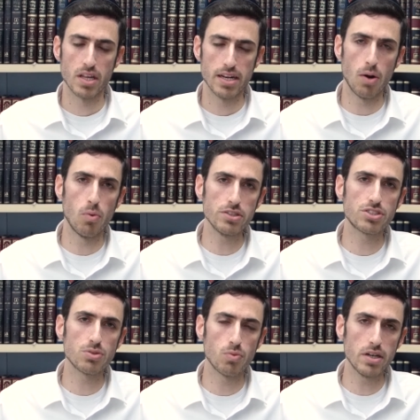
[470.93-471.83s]
Now, what
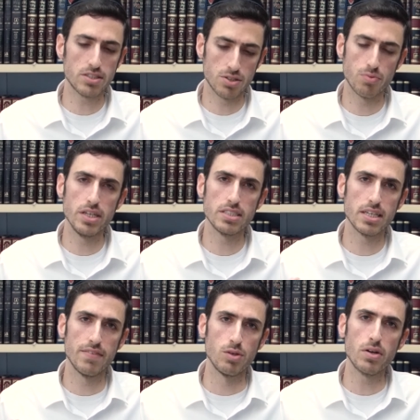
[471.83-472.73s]
does the
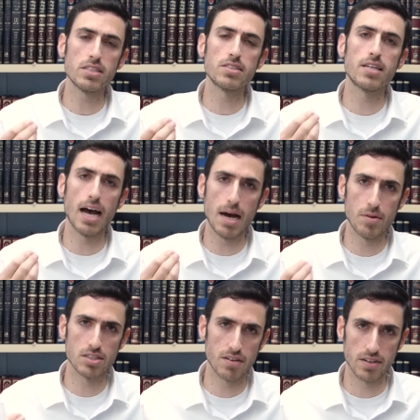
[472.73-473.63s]
reason give you? What does a tam
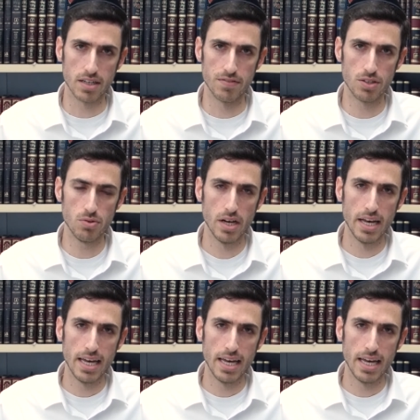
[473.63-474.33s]
hadavar give you?